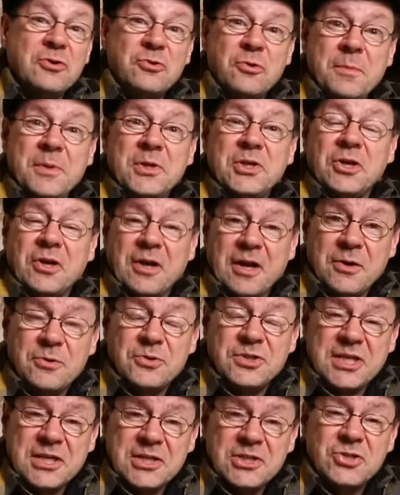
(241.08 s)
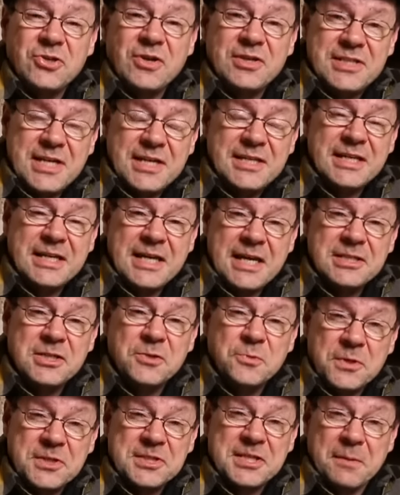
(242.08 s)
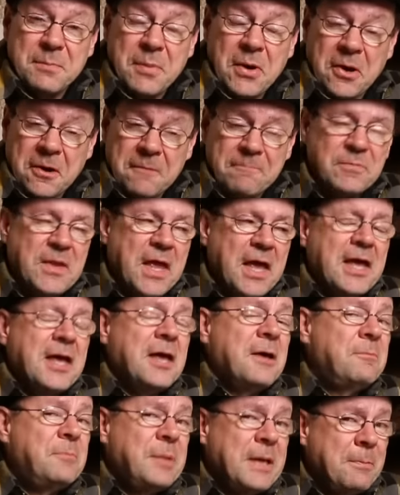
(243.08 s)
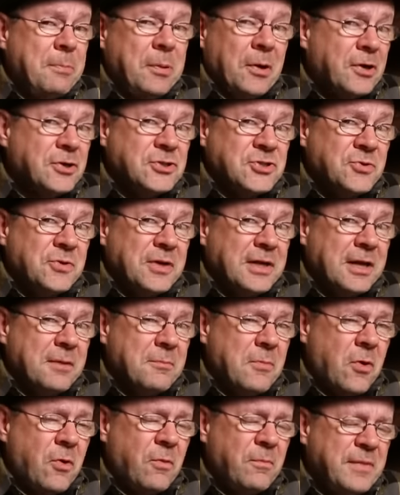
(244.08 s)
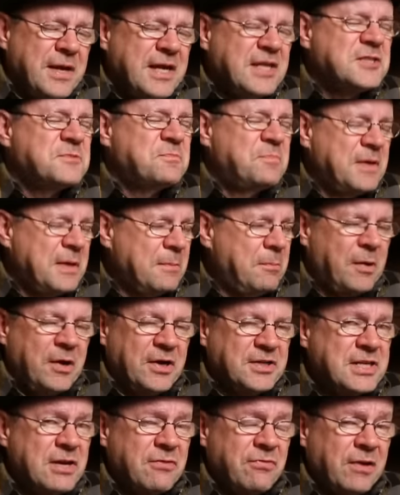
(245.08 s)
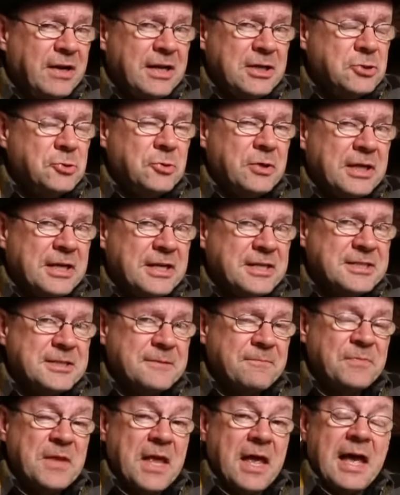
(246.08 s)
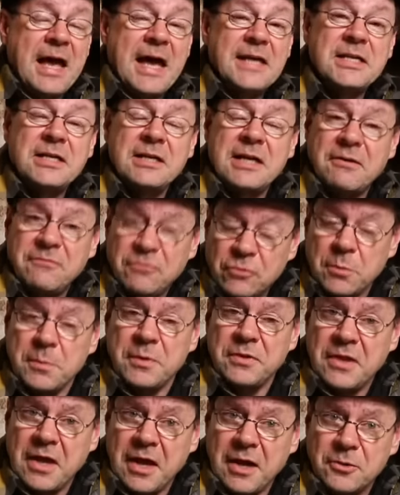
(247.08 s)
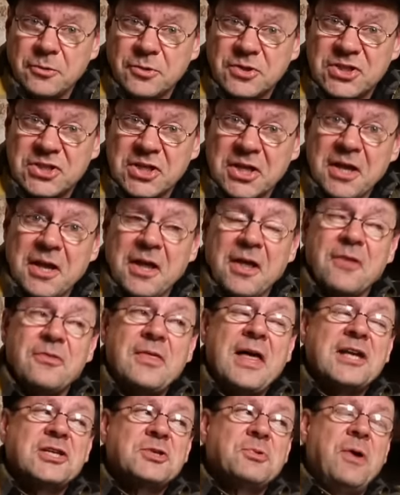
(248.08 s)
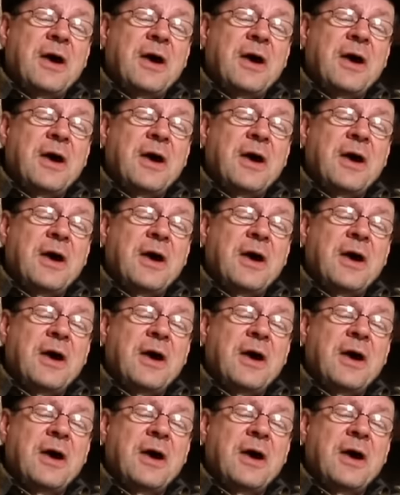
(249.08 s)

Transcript: a room in your house into a dedicated whisky bar, people are doing it, malt makes, people are definitely doing it. I didn't have room in the house. That's